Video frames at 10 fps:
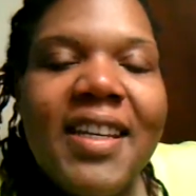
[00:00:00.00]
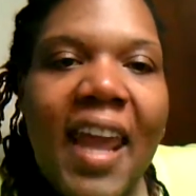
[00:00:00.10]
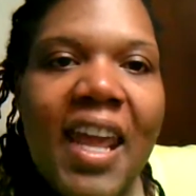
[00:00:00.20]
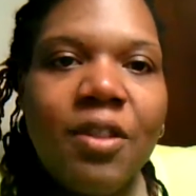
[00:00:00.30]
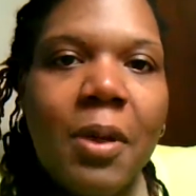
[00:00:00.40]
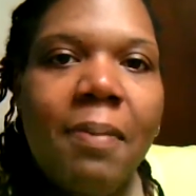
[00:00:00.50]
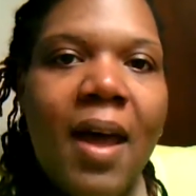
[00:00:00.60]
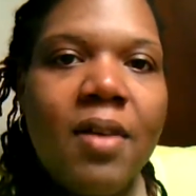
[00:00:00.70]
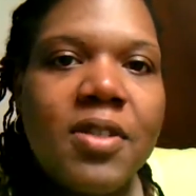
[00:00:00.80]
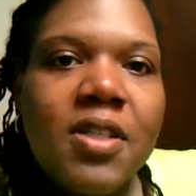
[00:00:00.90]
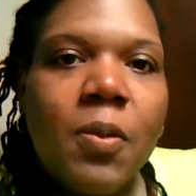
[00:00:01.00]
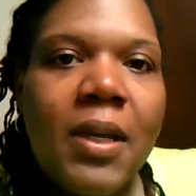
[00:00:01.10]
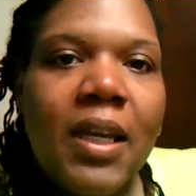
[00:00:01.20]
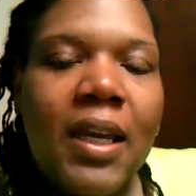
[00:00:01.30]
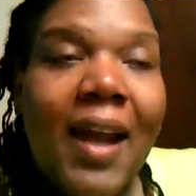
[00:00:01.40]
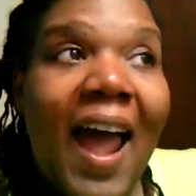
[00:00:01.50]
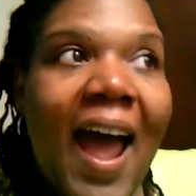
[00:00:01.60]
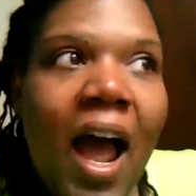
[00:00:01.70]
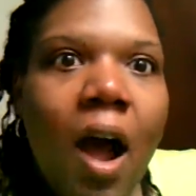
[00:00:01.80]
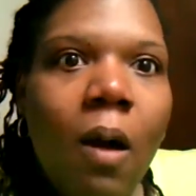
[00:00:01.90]
gained 3 pounds this weekend.
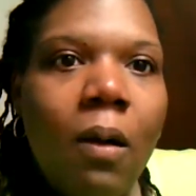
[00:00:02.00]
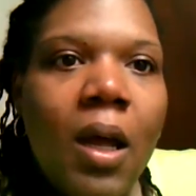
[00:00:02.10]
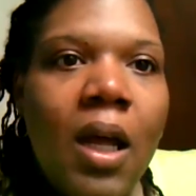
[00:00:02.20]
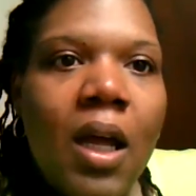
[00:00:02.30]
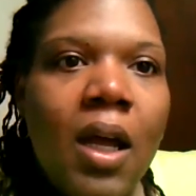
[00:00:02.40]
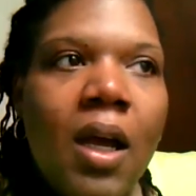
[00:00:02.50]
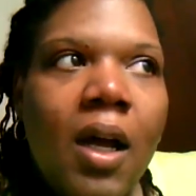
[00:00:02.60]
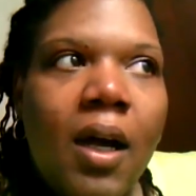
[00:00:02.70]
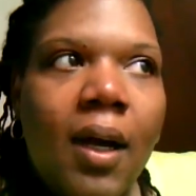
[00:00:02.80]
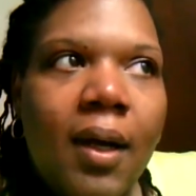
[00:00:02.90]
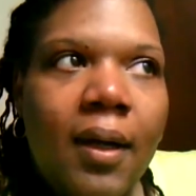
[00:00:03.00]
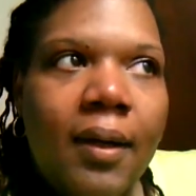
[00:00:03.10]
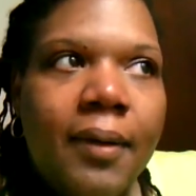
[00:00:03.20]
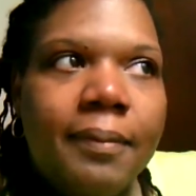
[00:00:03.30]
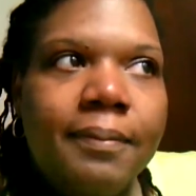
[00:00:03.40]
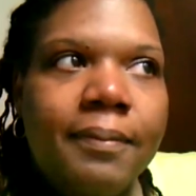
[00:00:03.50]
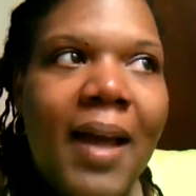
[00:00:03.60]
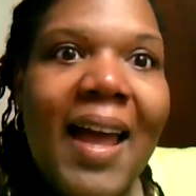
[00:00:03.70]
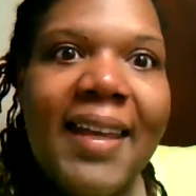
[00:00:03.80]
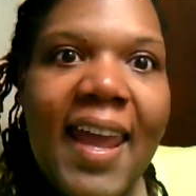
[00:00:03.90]
How
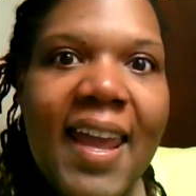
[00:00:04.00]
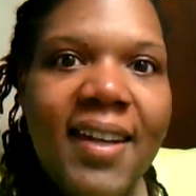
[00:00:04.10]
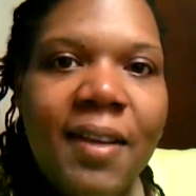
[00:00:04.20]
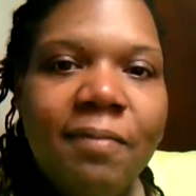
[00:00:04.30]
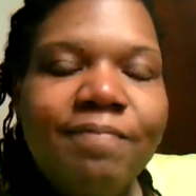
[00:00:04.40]
I gained it